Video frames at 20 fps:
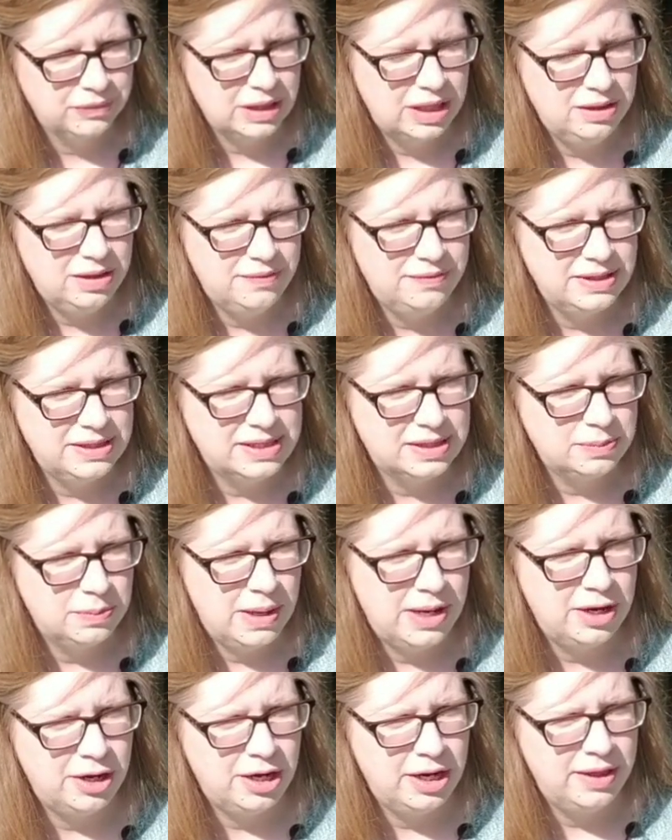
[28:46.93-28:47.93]
lovely
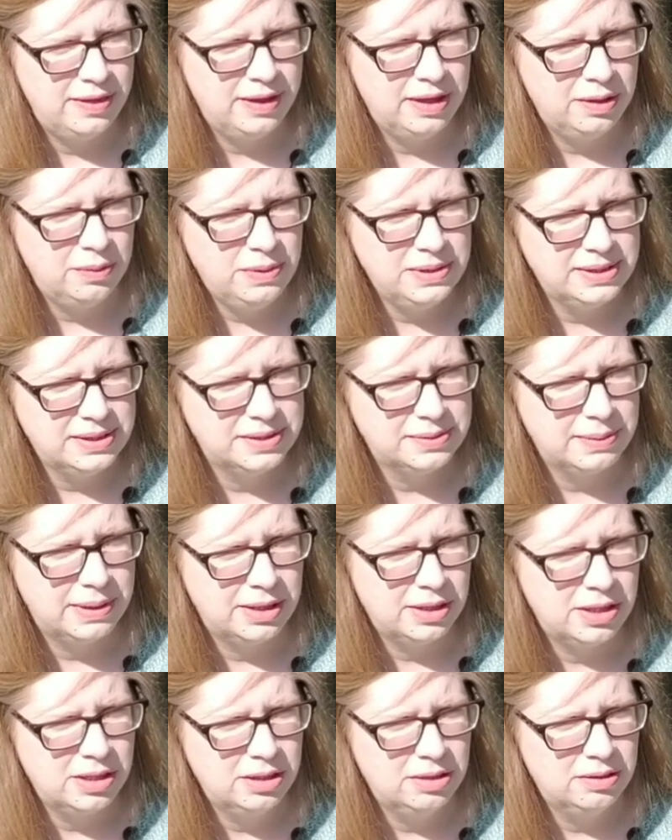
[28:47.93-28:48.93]
sweater. I think it was a
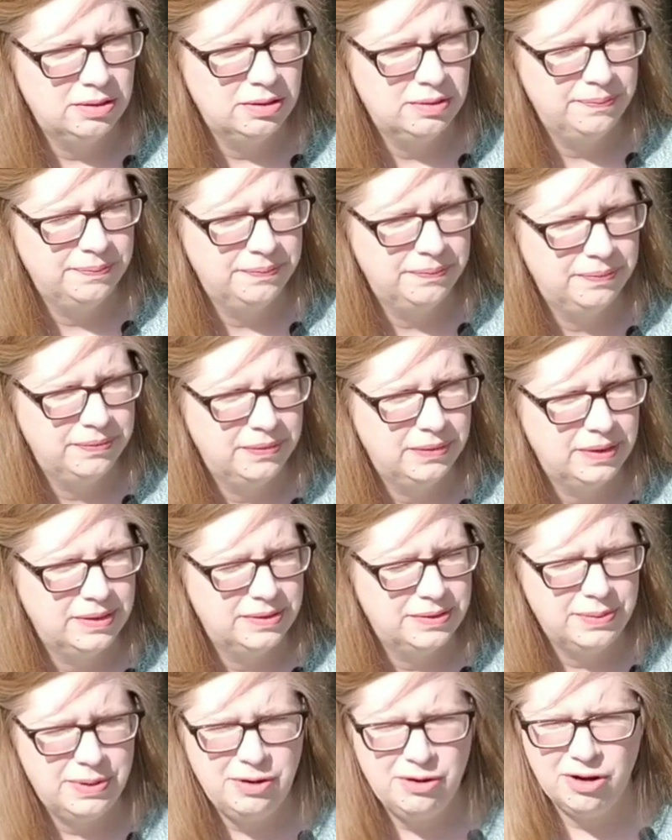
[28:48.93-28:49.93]
sweater
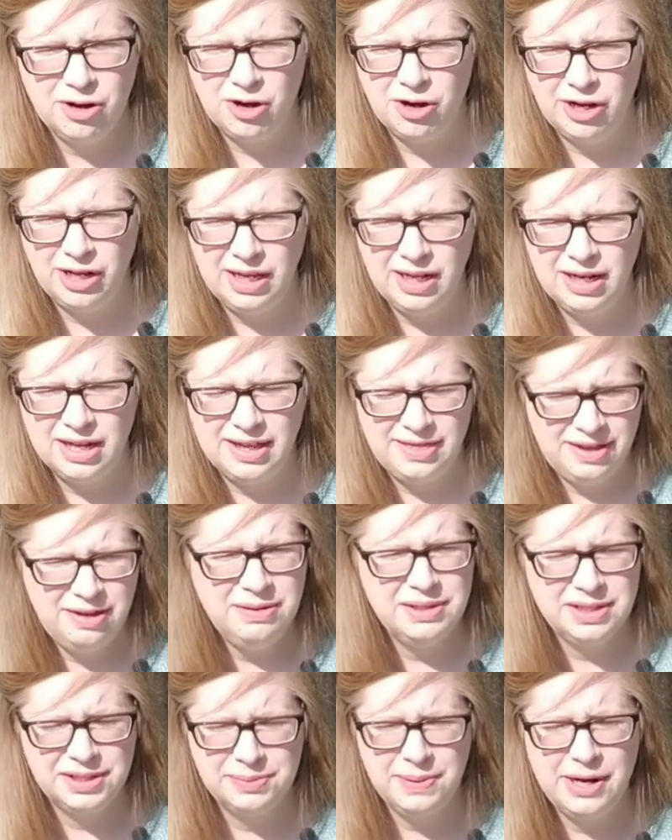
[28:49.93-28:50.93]
or cardigan. I think it
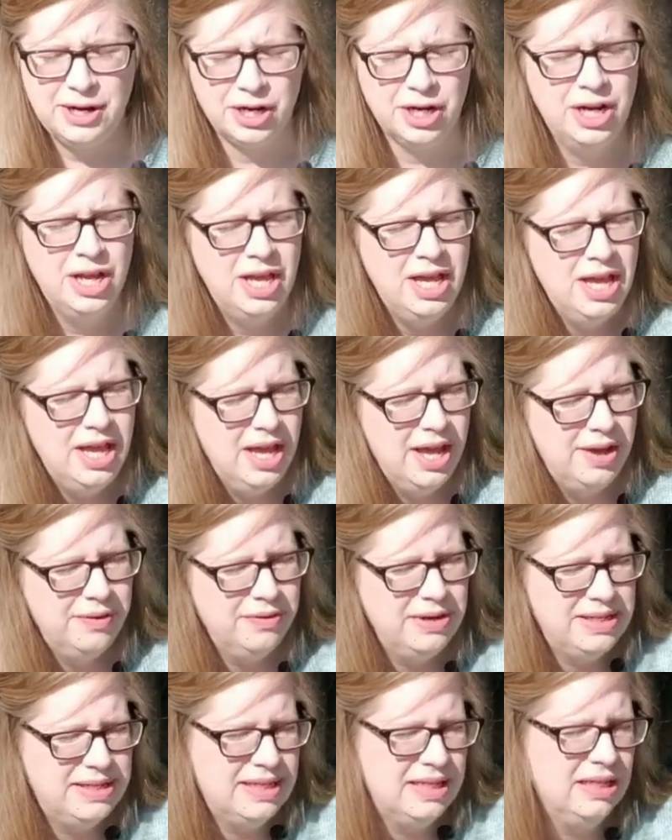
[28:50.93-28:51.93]
was a sweater
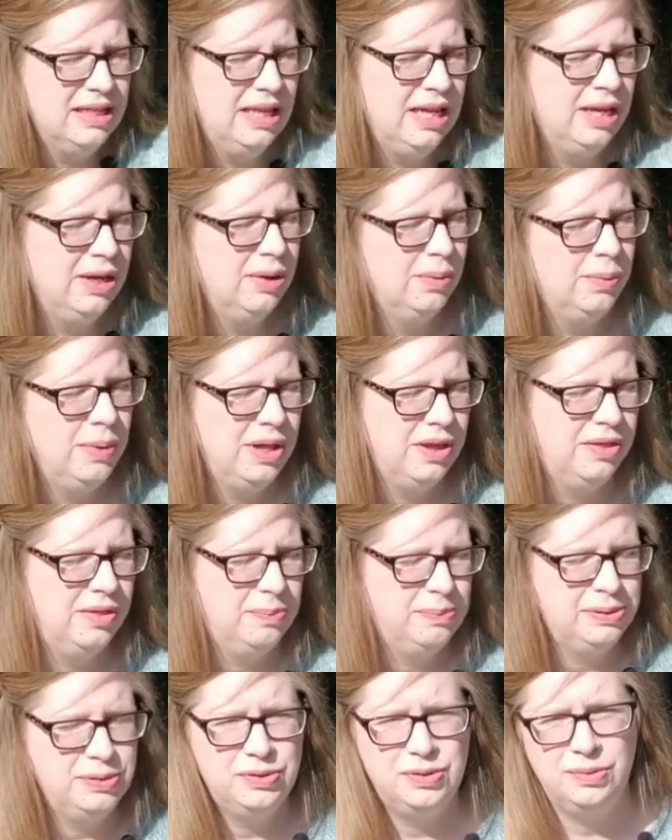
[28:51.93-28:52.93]
recently with
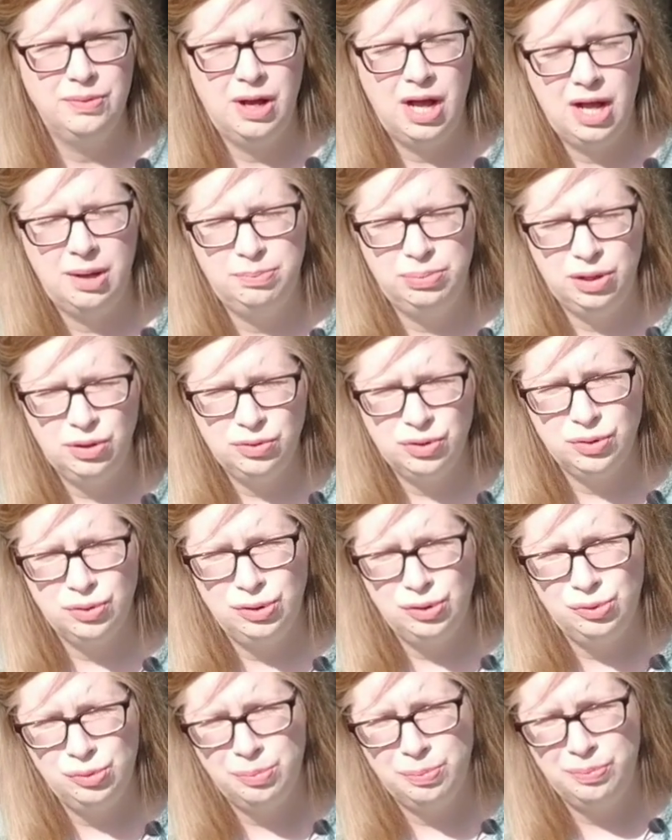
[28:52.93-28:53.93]

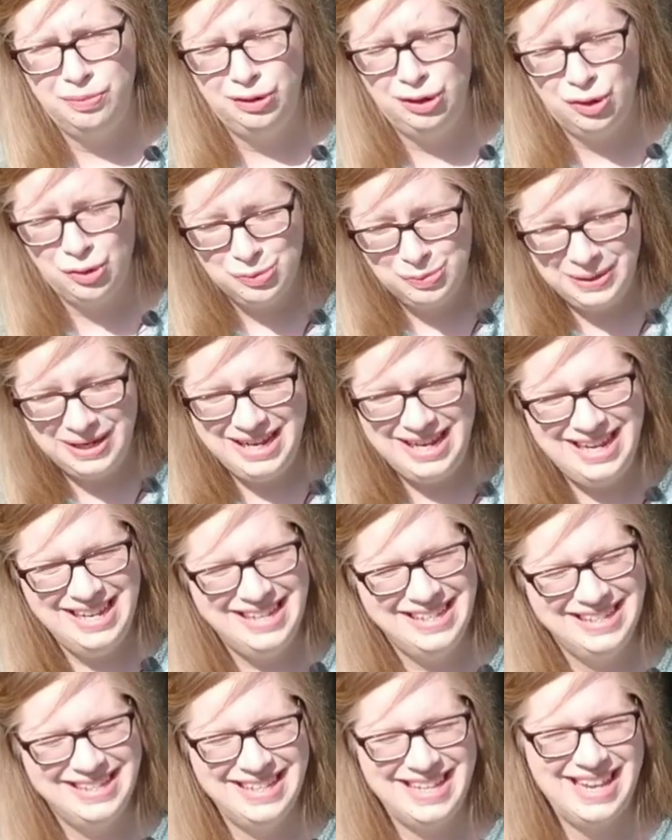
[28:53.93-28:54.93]
Lettlopi,
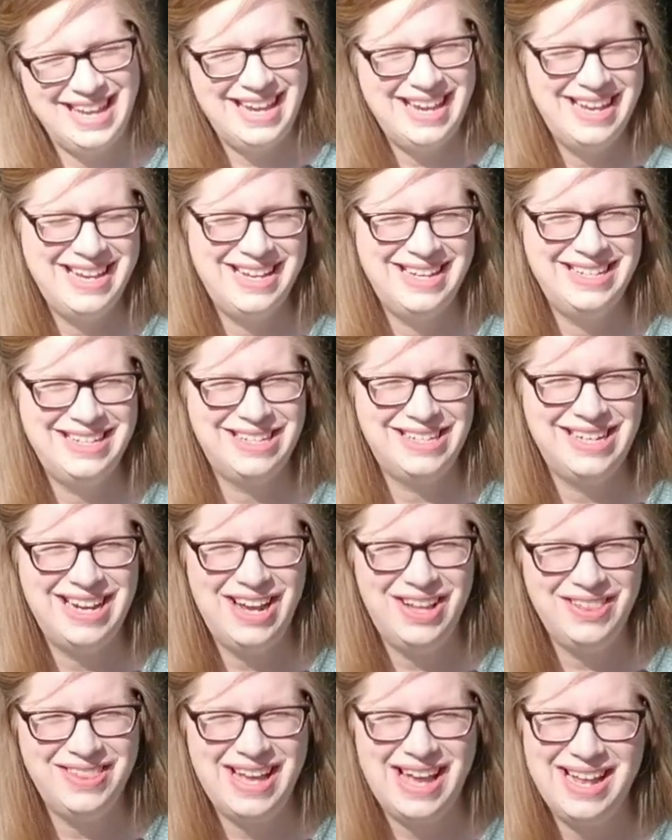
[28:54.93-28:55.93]
and she
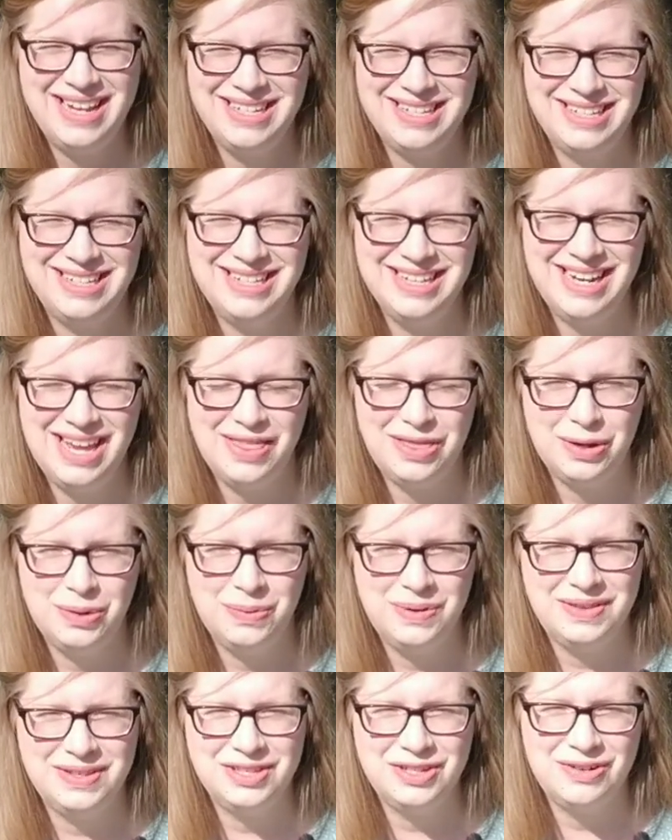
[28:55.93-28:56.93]
held that together
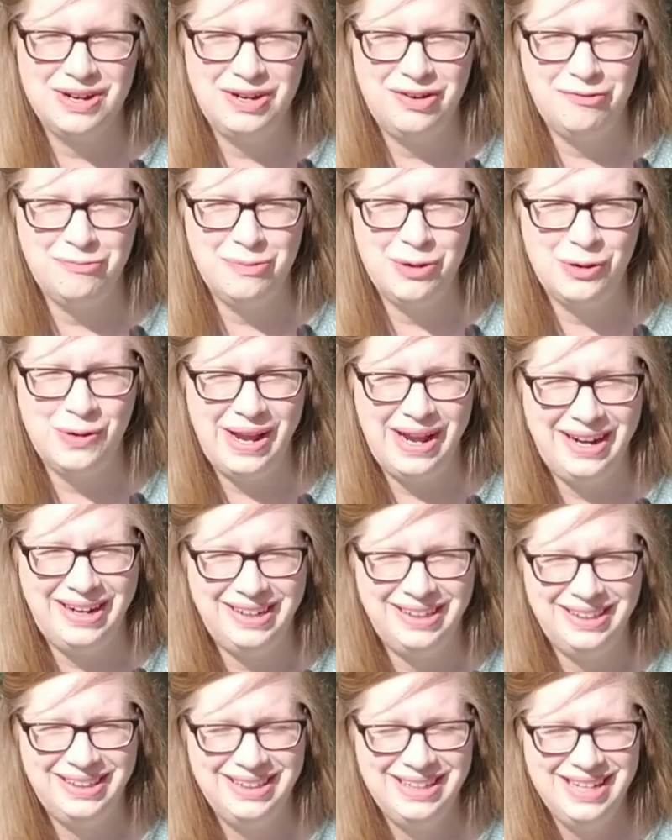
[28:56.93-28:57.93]
with a strand of
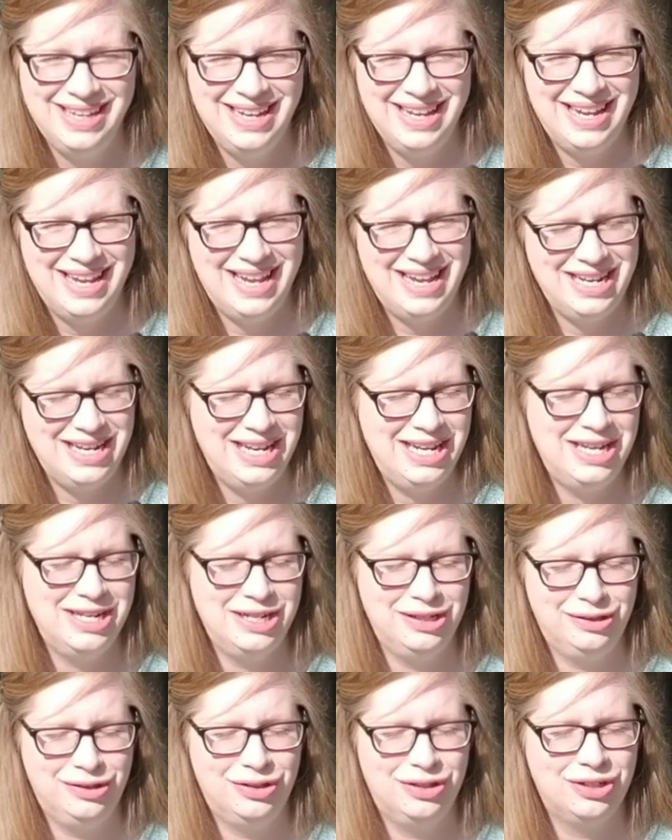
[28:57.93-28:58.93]
mohair, and
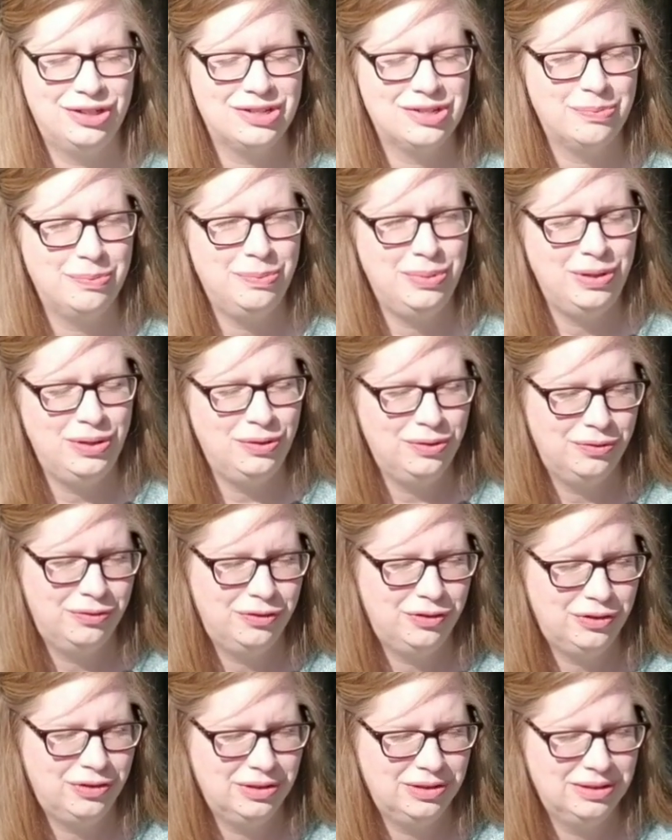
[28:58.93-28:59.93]
it looked
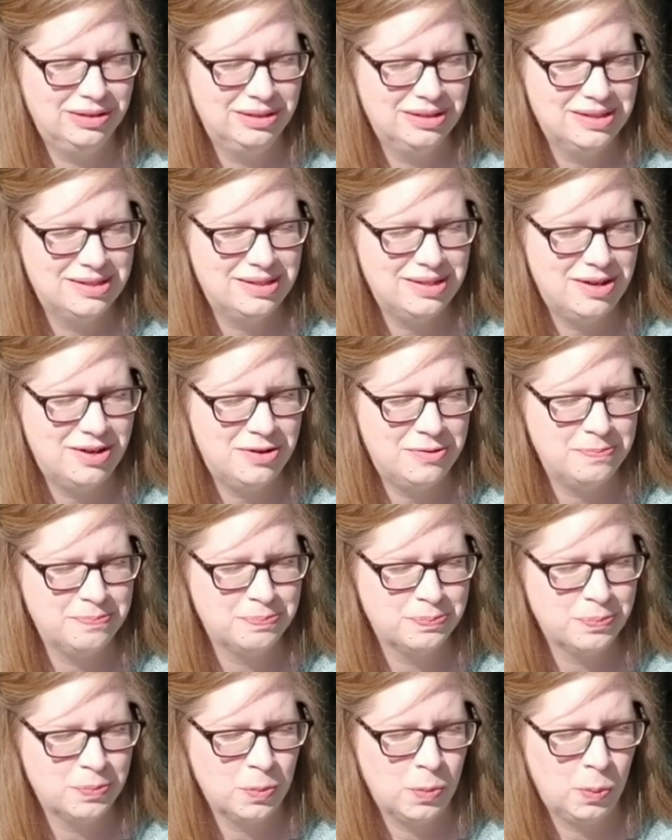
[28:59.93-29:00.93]
beautiful. So
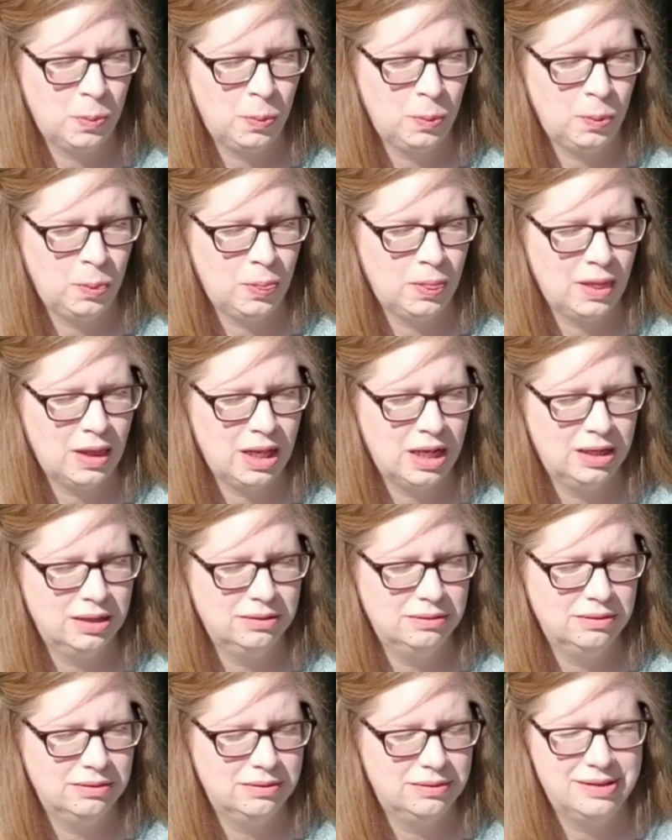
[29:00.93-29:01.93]

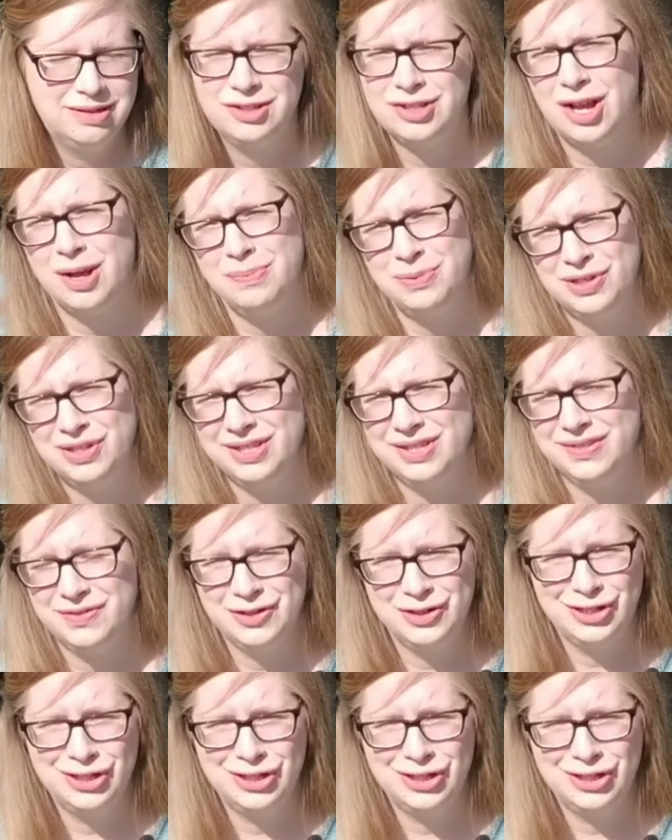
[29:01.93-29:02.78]
there's options for